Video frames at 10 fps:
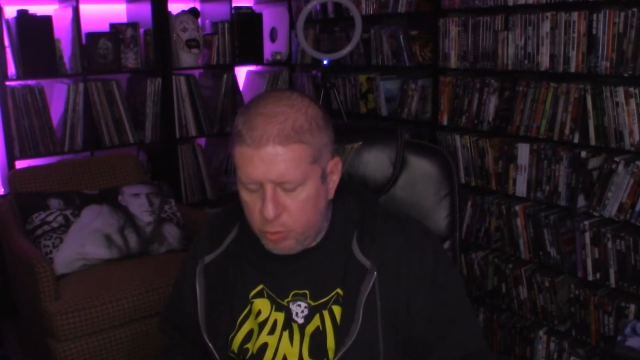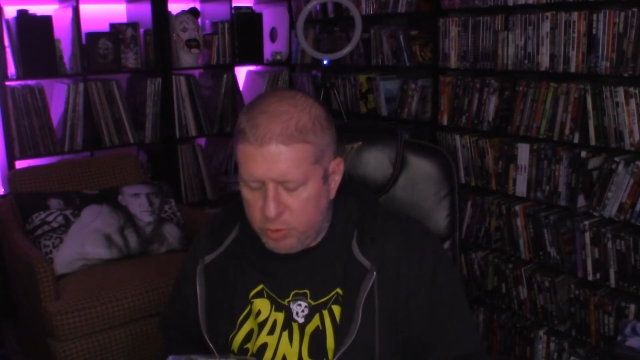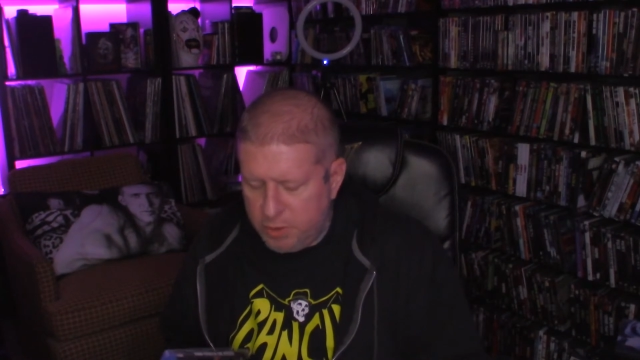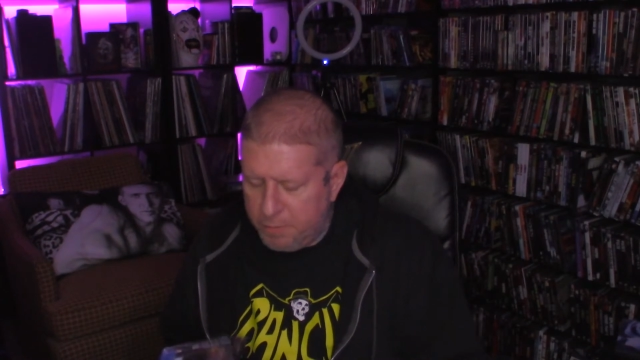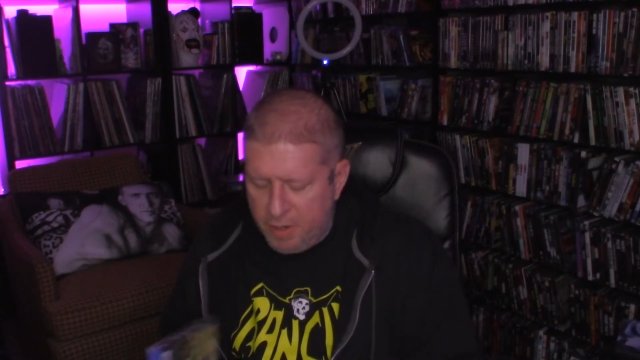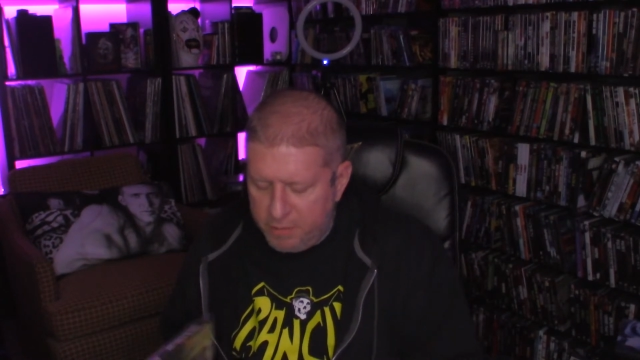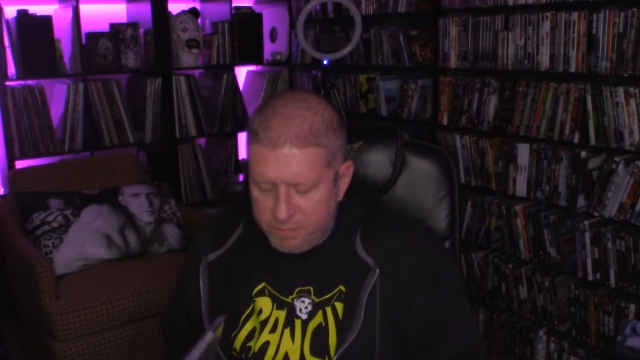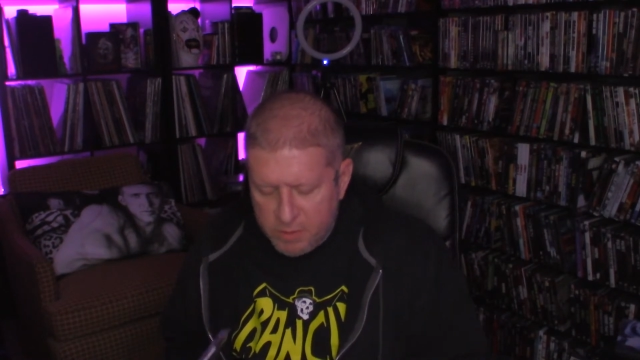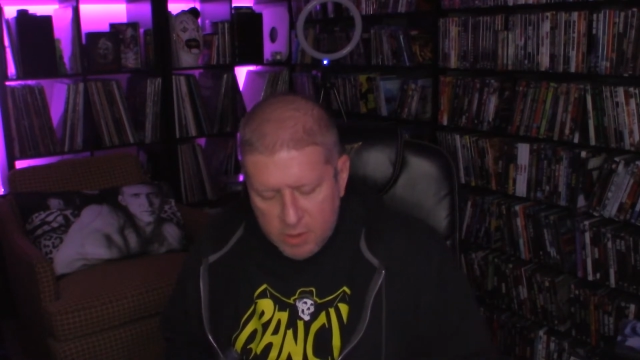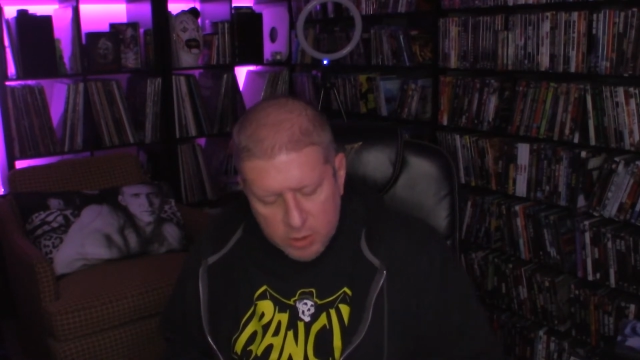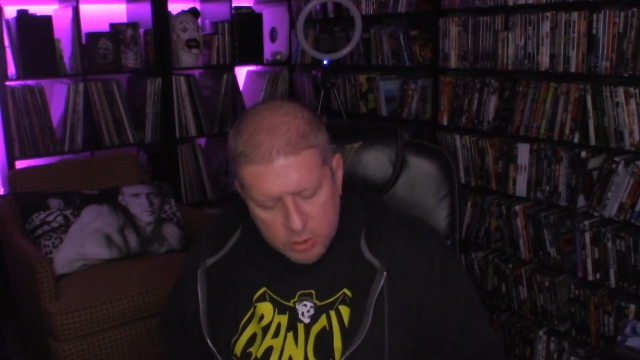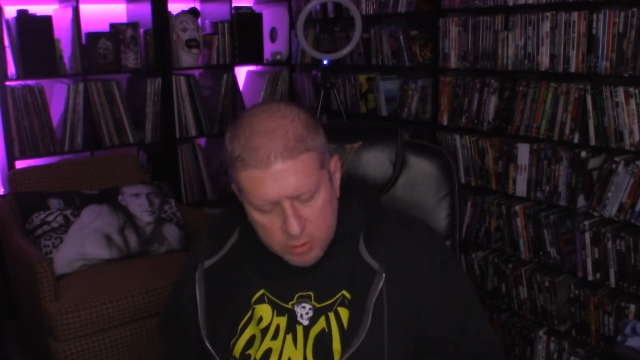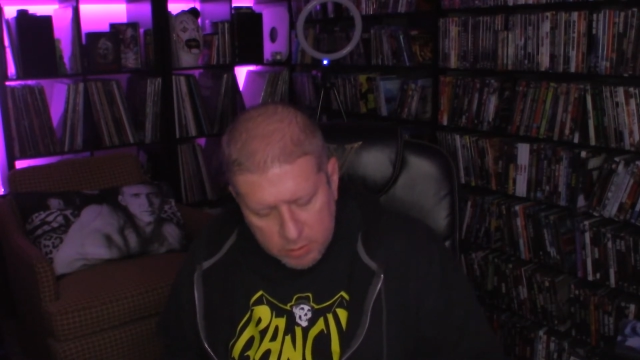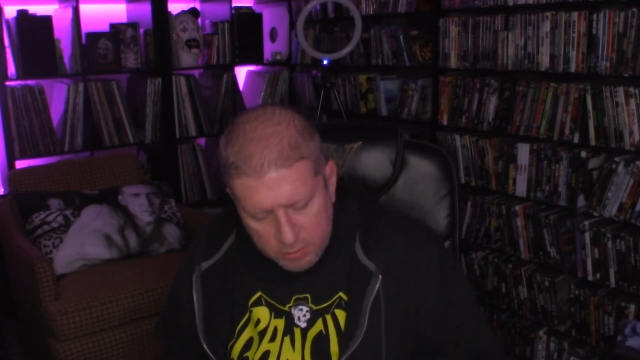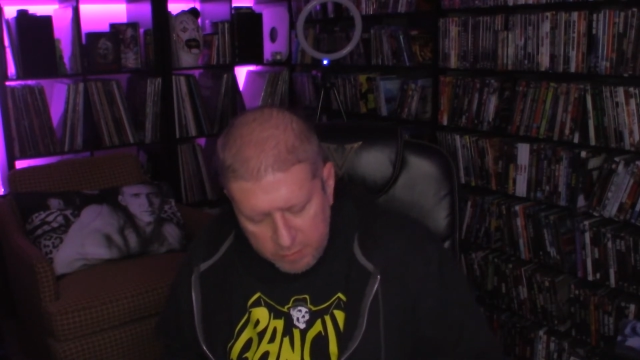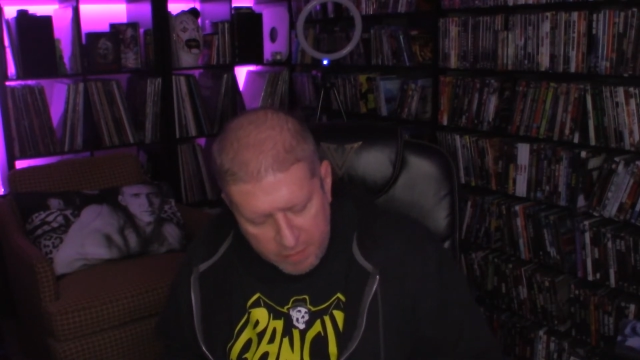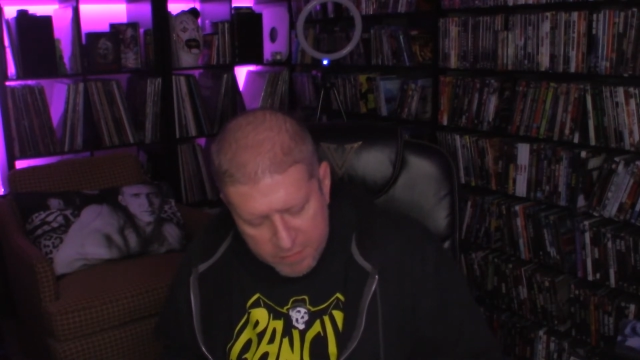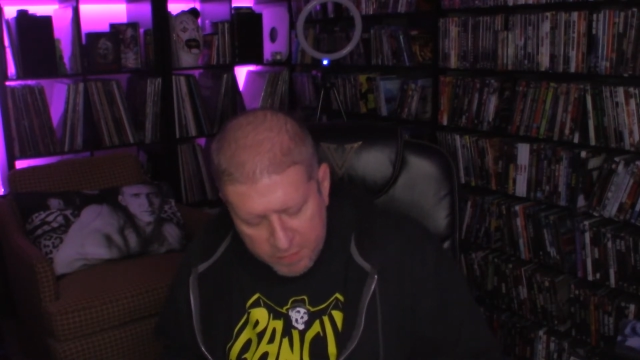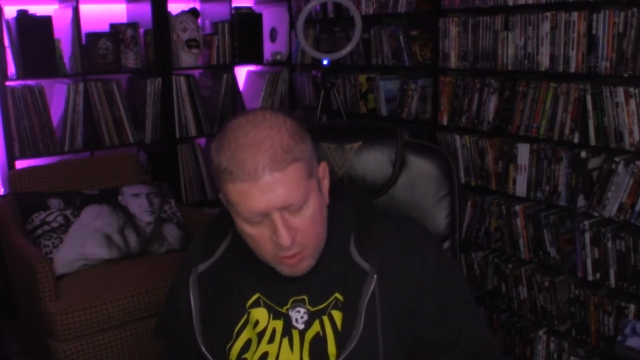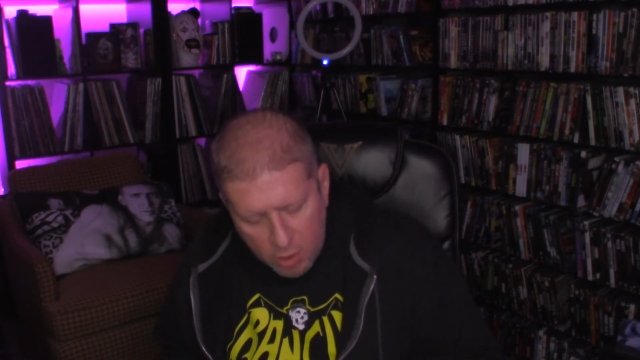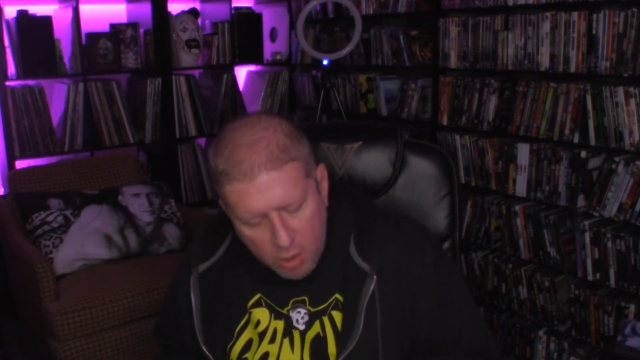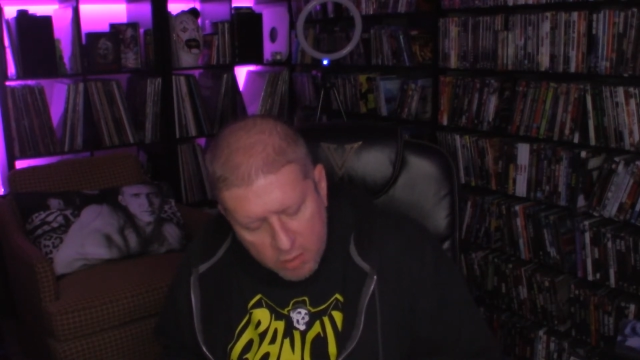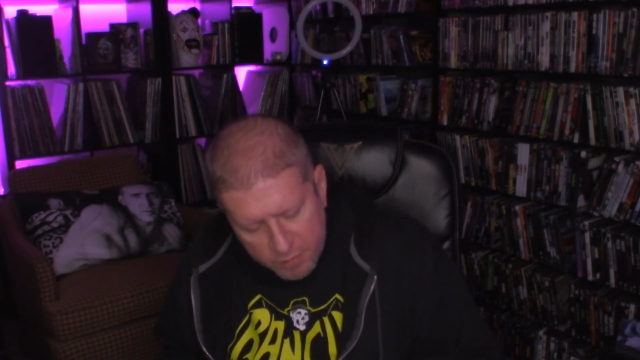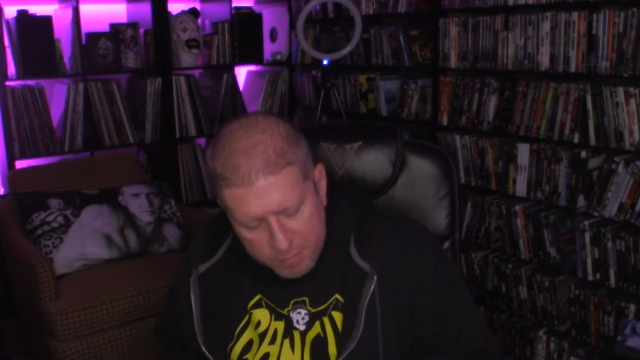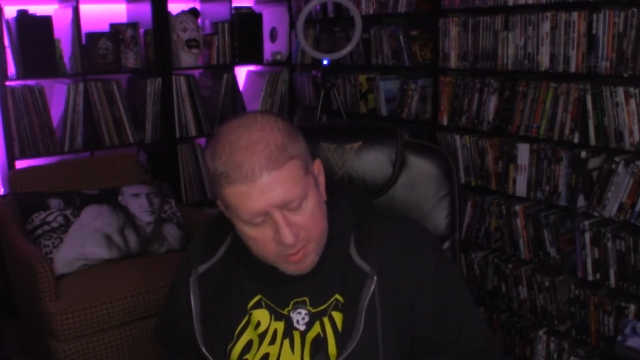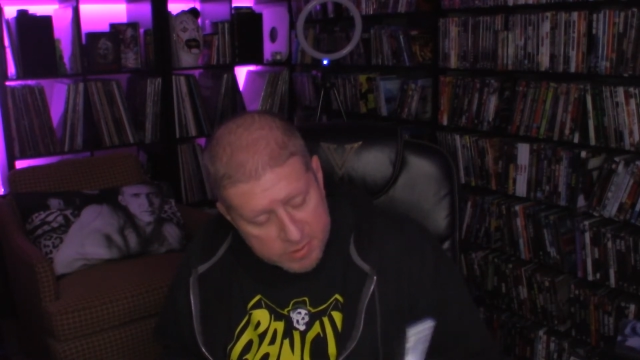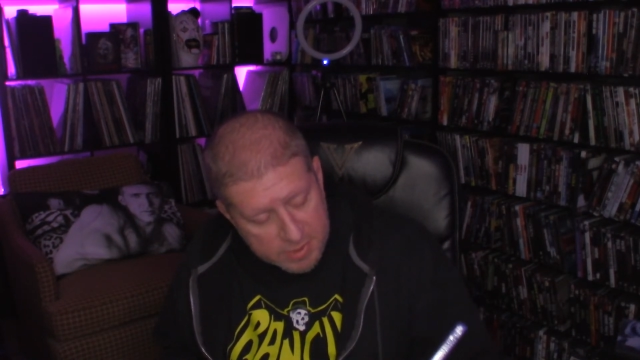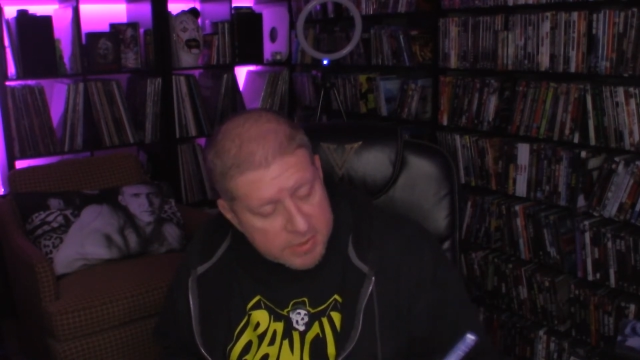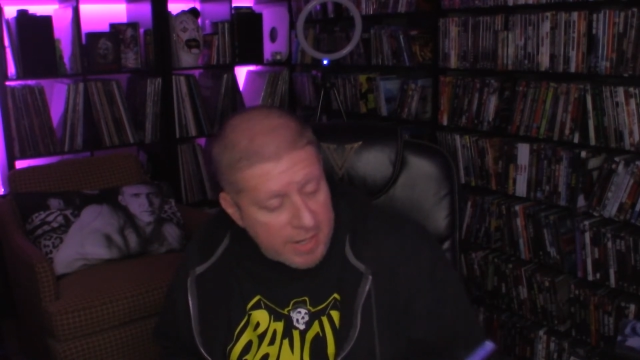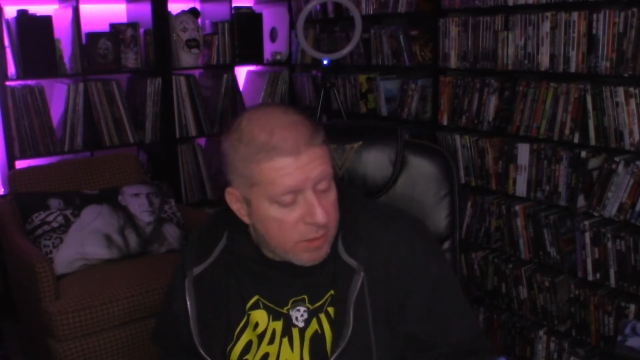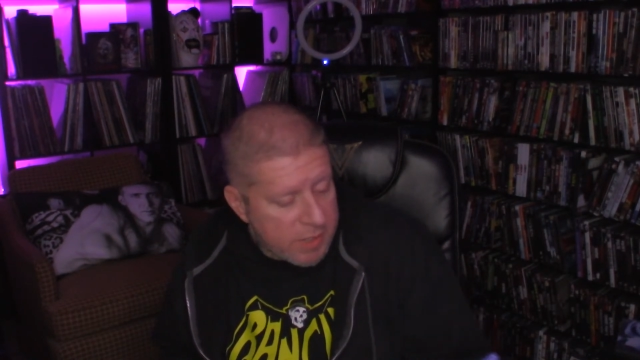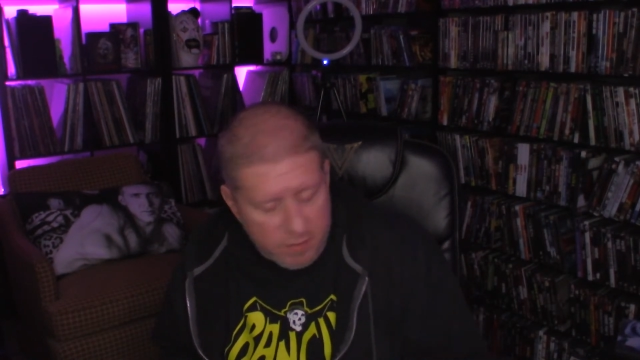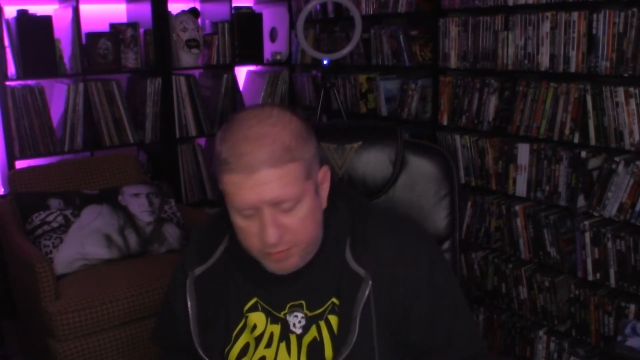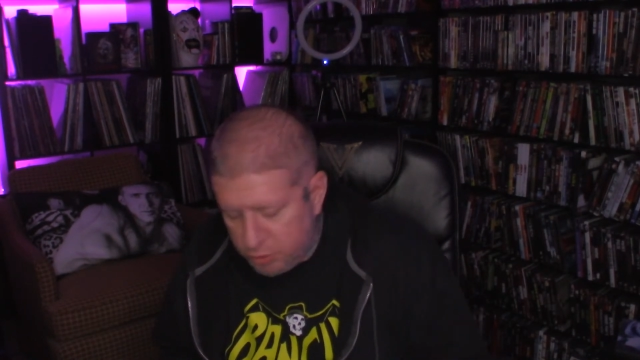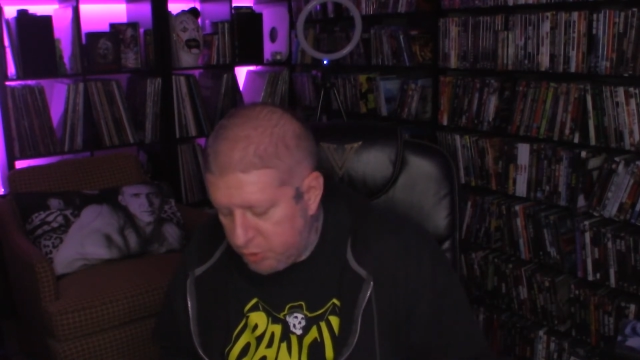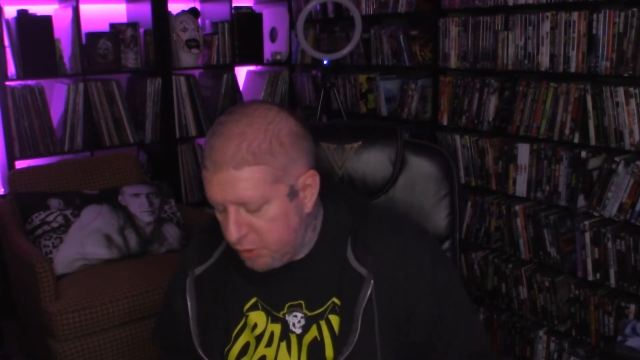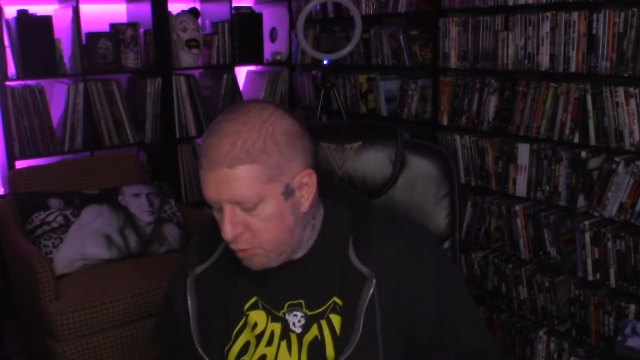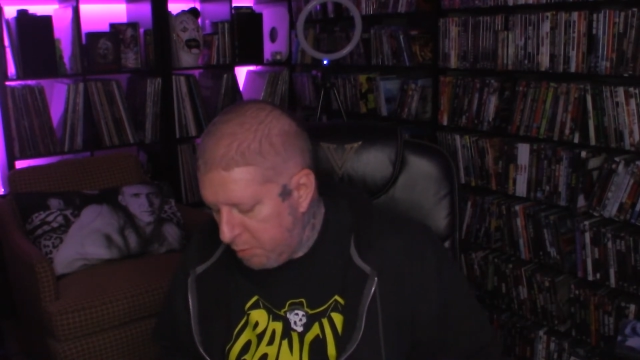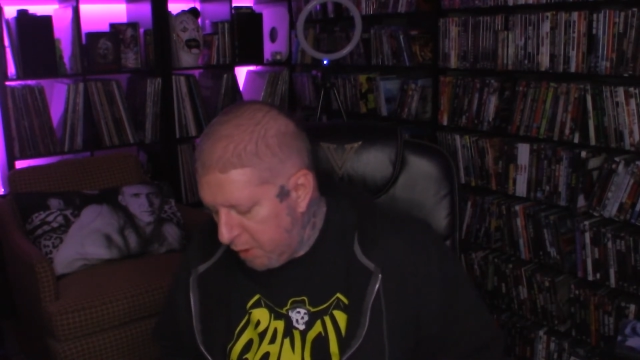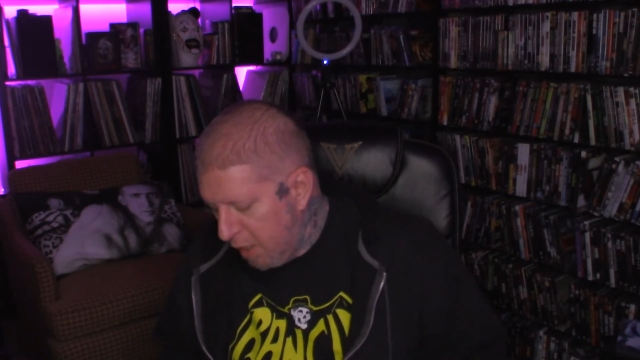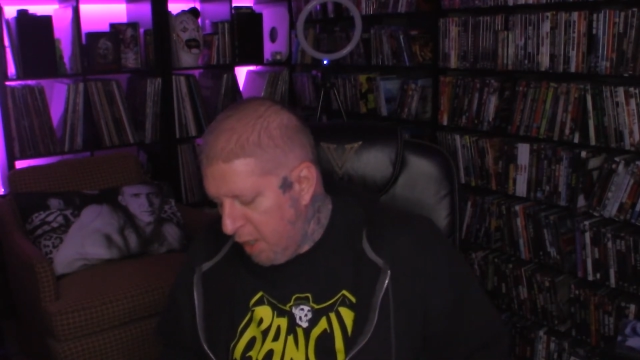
which I'm not, I've never heard of it, but it sounds kind of interesting to me.